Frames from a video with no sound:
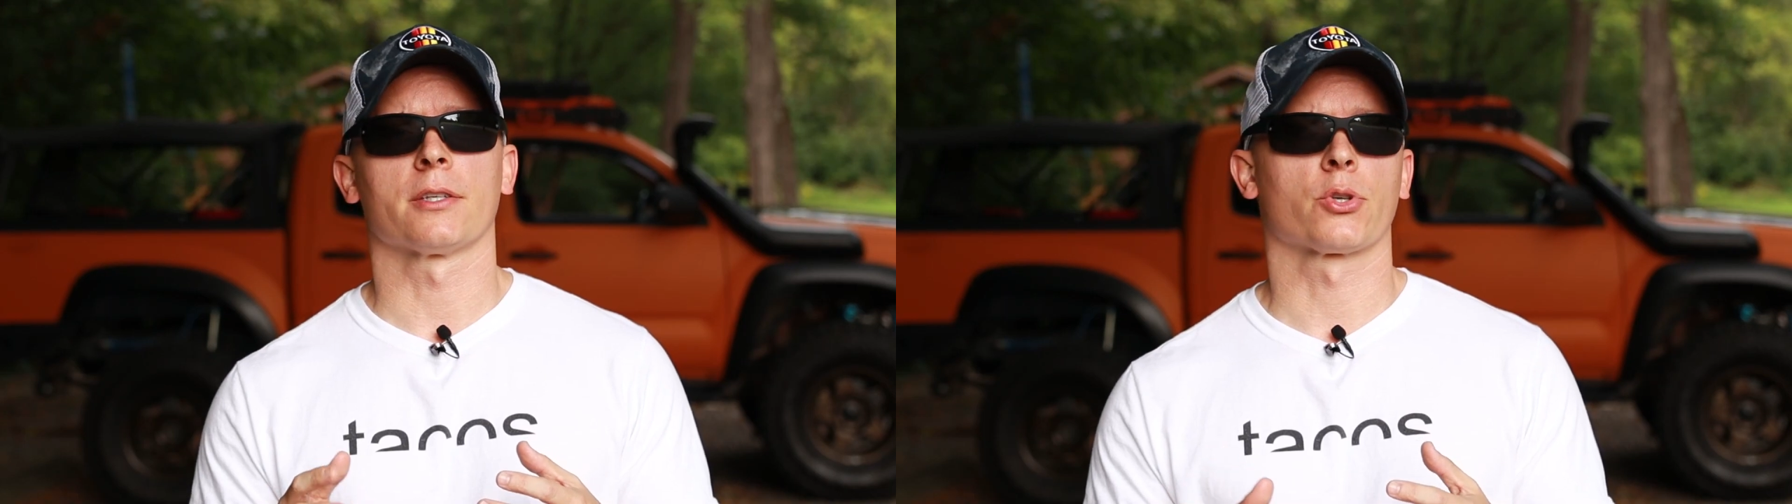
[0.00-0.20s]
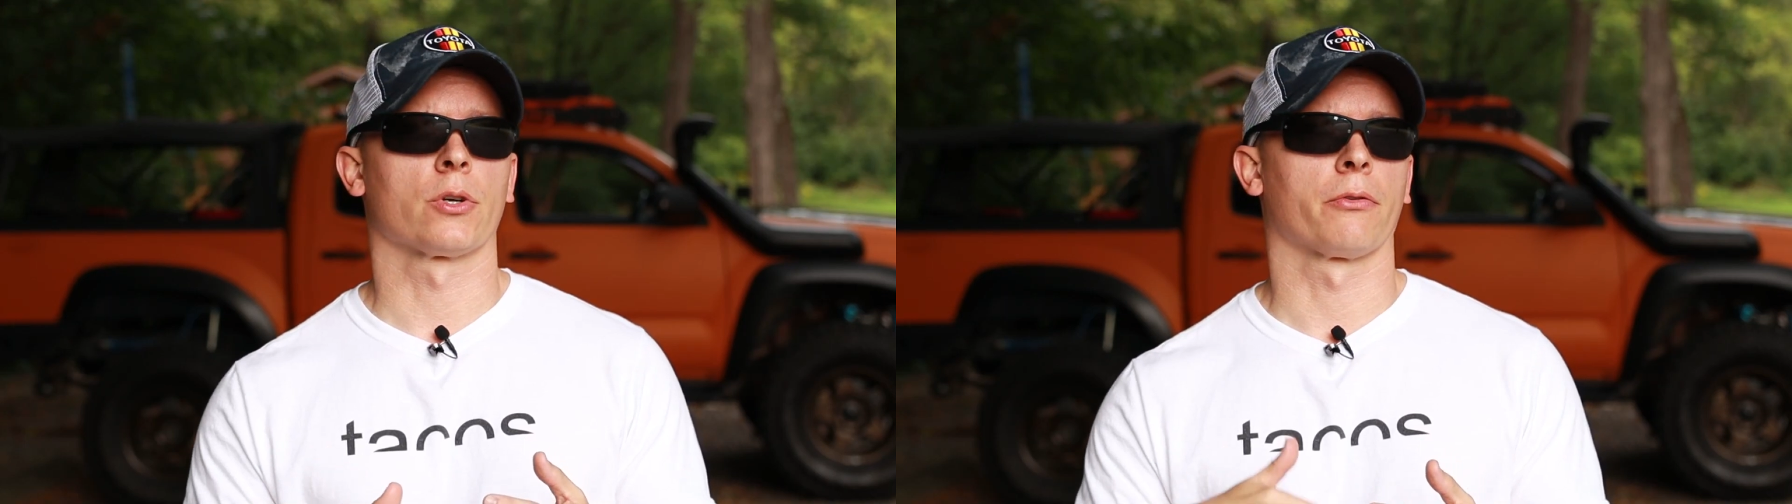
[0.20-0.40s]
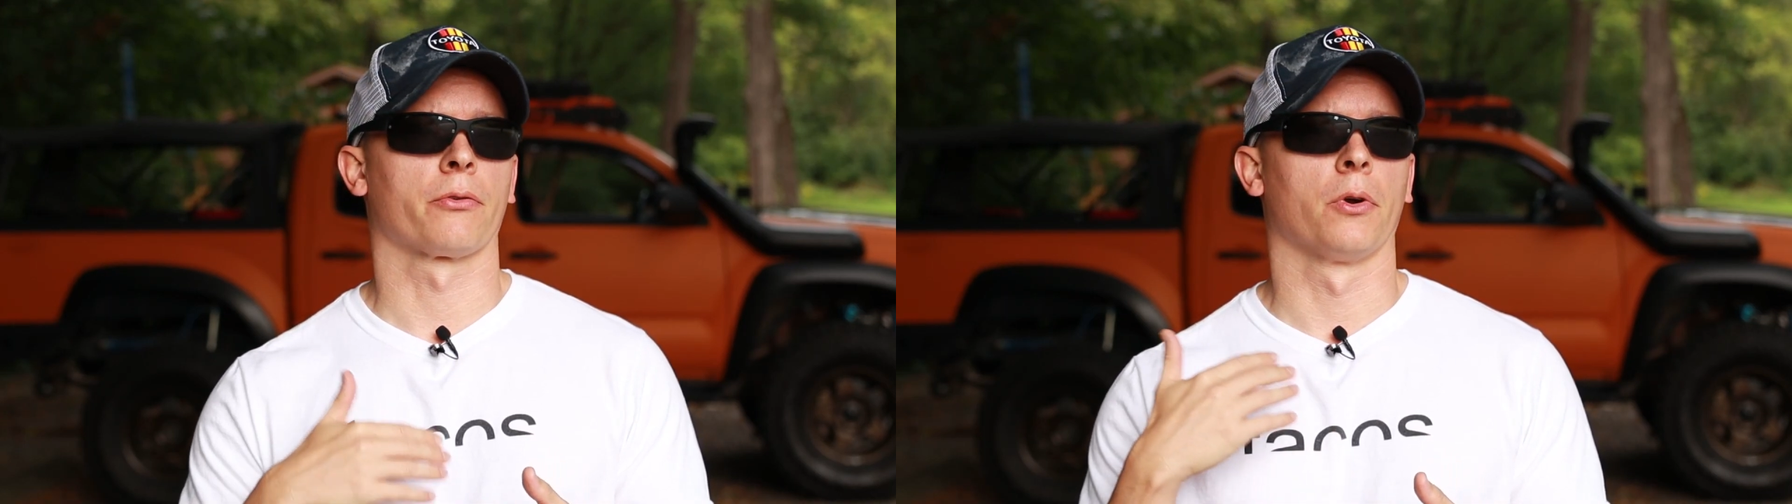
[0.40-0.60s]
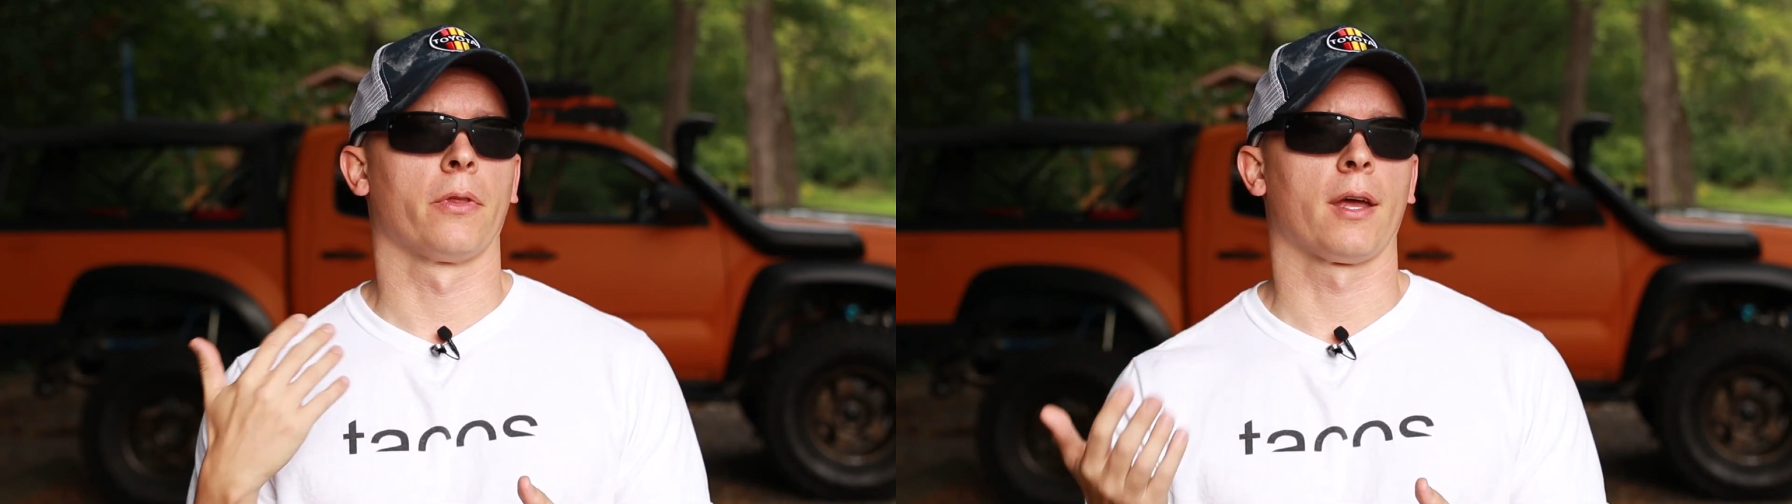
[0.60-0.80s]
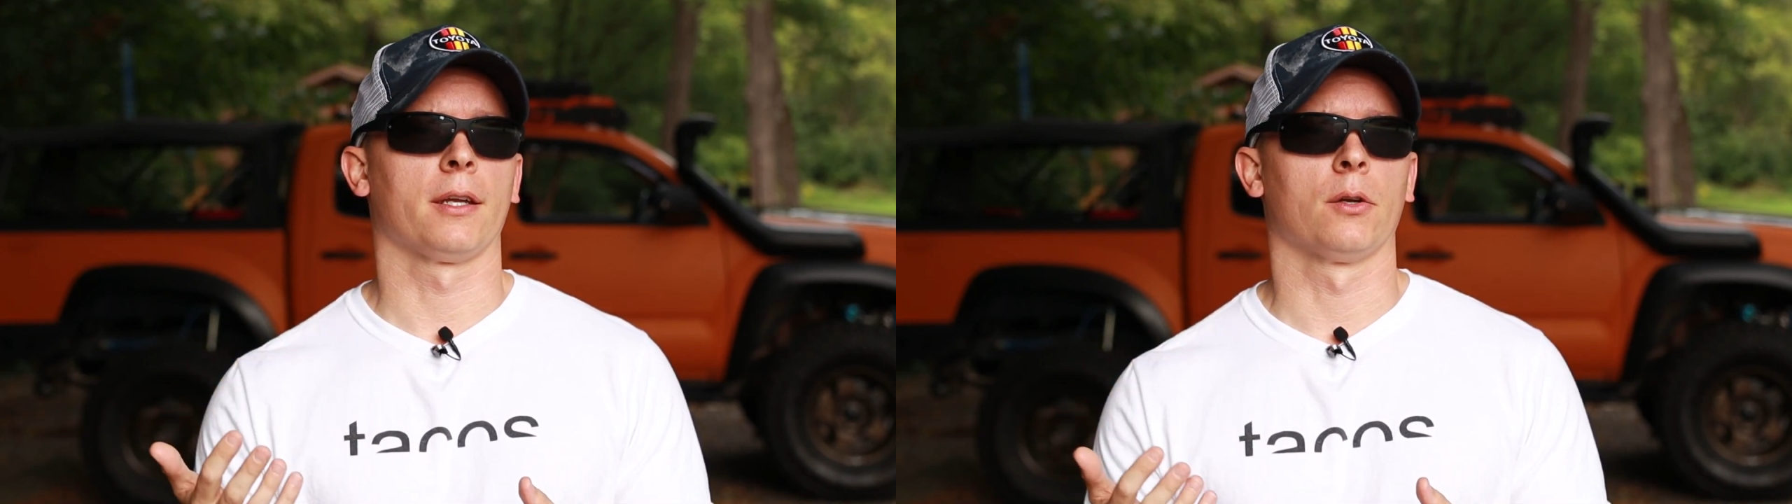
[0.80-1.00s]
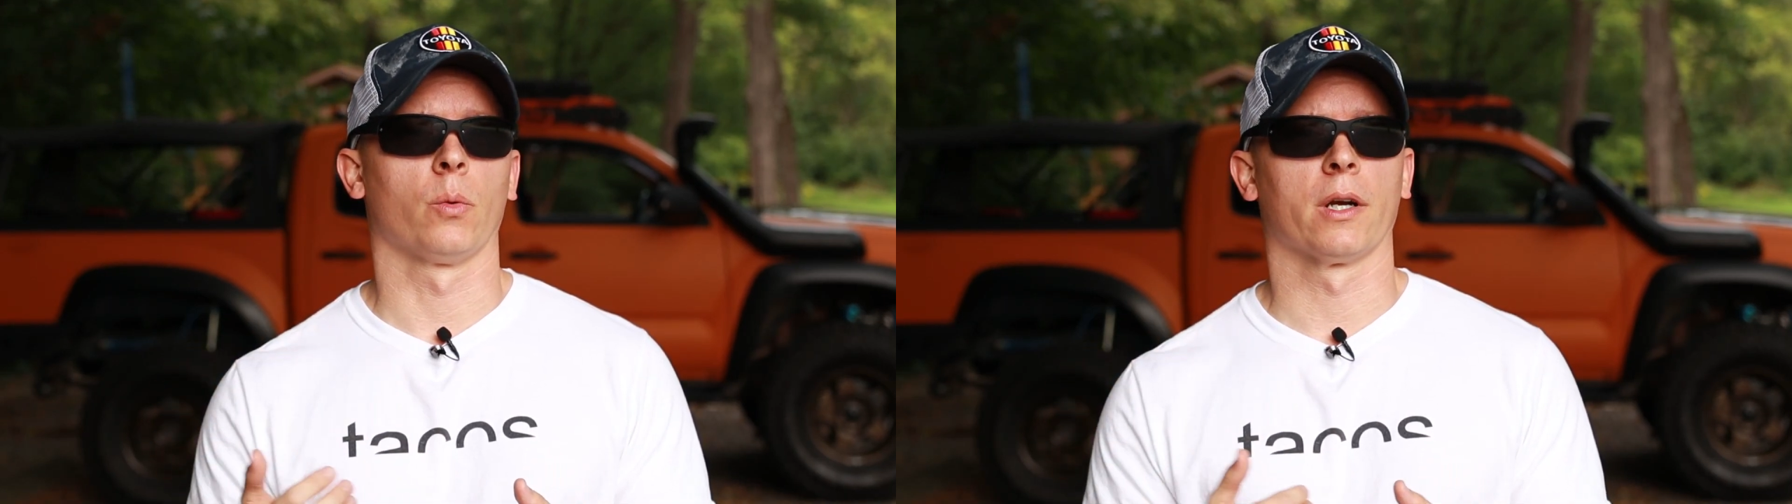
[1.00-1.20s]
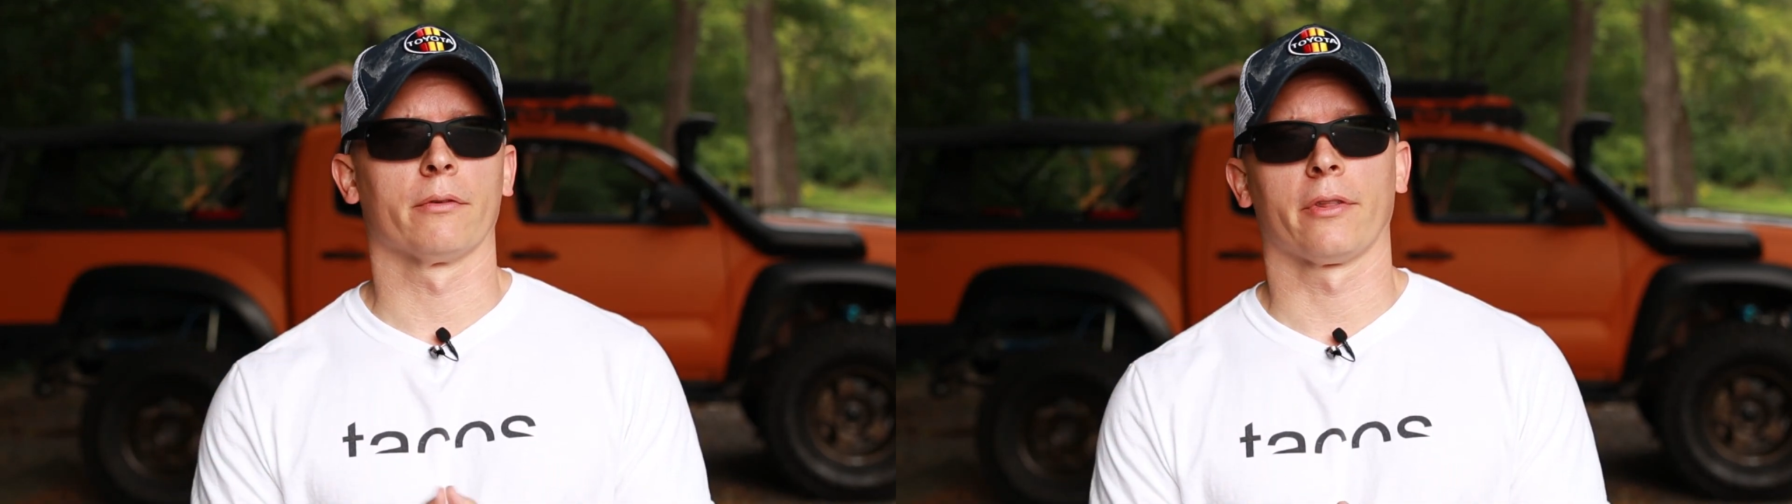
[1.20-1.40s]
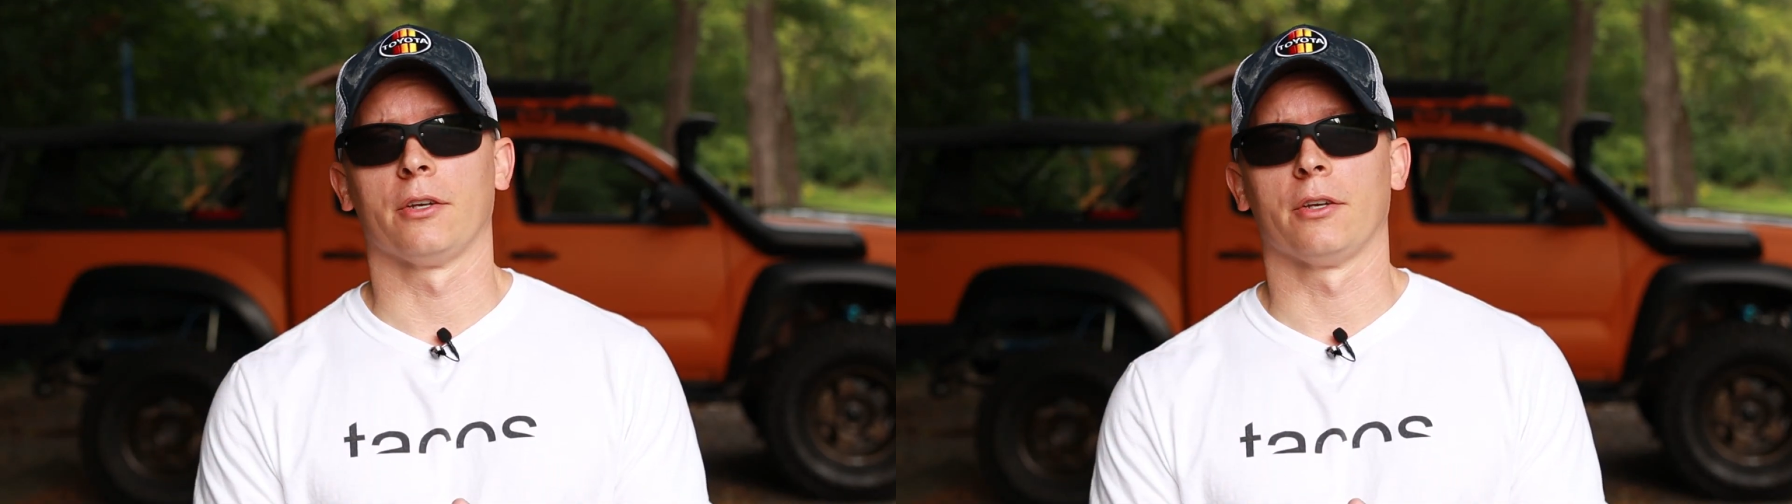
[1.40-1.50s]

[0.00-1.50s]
they sort of throw that in whenever